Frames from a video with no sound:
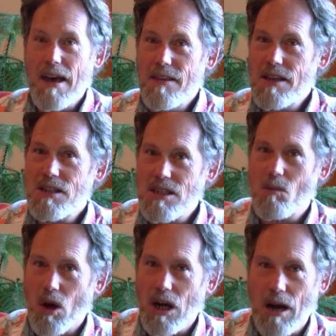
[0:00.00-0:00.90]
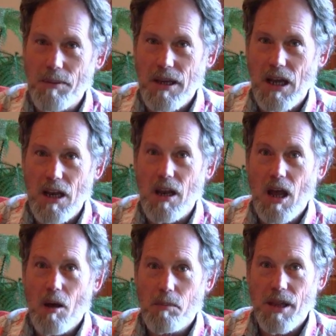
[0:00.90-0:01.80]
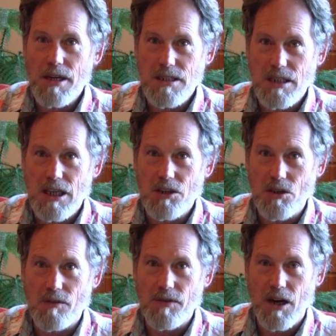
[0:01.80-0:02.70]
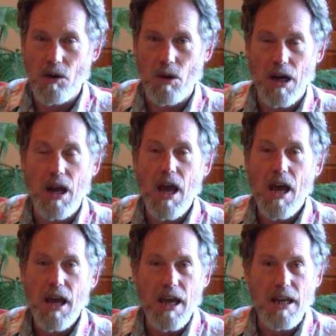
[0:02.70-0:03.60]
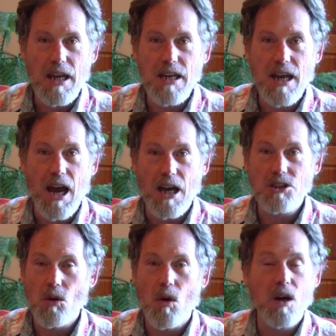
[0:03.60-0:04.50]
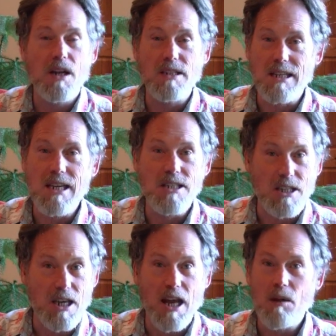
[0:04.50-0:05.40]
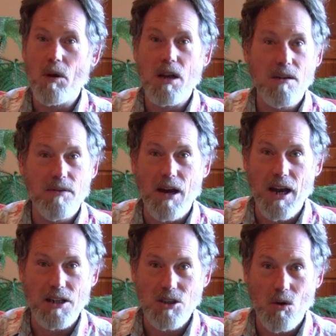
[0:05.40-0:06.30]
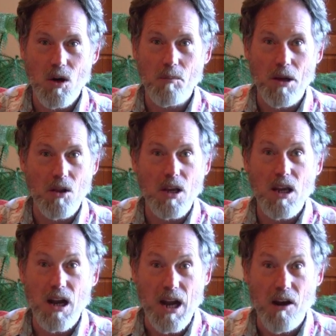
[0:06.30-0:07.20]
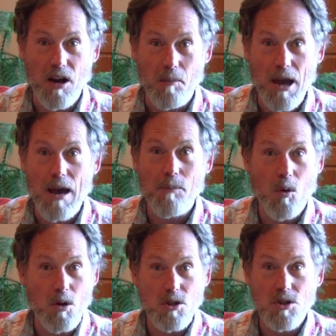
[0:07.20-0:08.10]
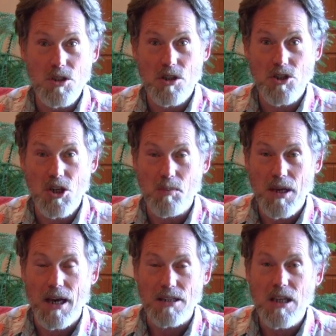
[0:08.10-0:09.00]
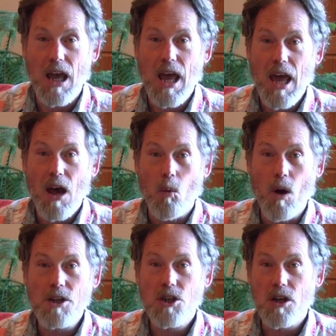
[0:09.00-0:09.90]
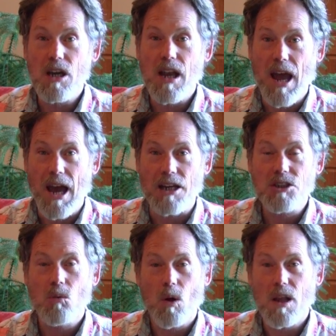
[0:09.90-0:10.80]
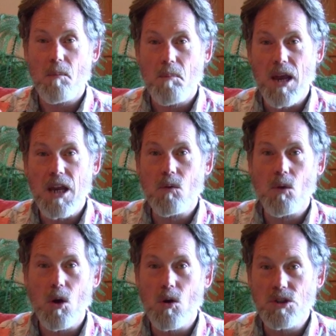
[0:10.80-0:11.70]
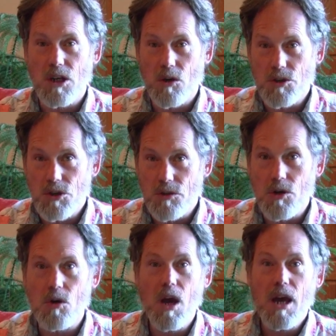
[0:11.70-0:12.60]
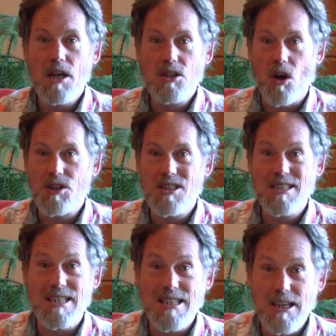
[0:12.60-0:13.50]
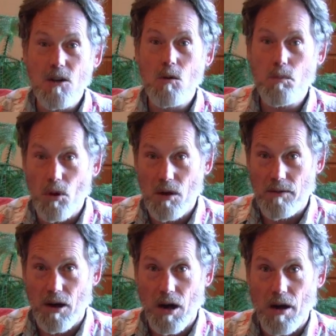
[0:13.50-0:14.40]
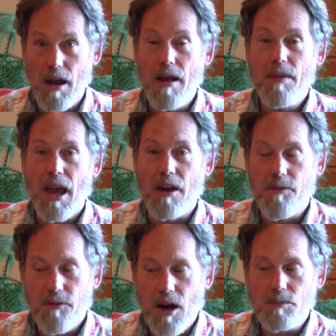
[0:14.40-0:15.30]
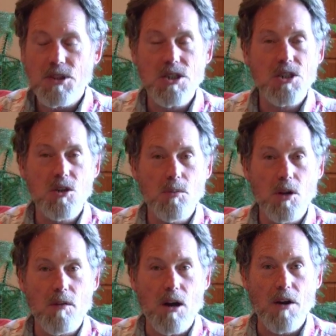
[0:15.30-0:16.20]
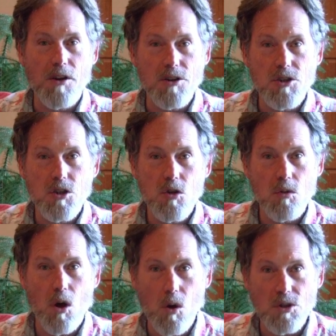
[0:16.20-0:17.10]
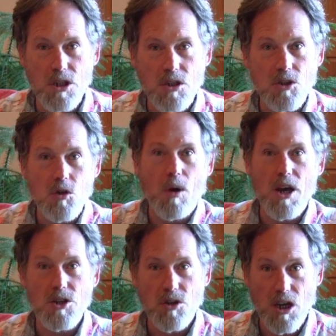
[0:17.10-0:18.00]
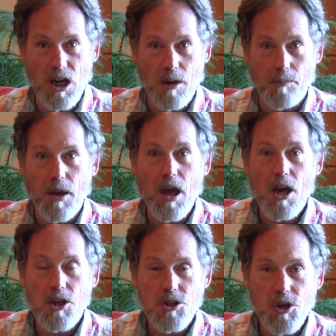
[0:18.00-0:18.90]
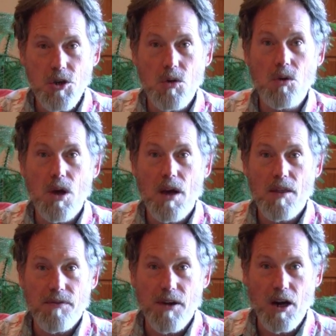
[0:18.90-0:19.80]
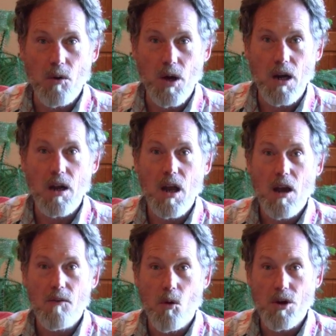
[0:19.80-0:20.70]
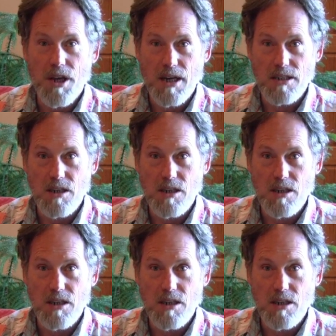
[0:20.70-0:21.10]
This is a more complicated place to get to, the fairy ring. Getting to Ashland, Oregon is easy. Anybody can find Ashland, Oregon by looking on an area map or using their GPS. Once you're in Ashland, one of the main roads that goes through is called Siskiyou Boulevard. And from Siskiyou Boulevard, there's two roads, that two ways you can get up to the fairy ring, vortex, and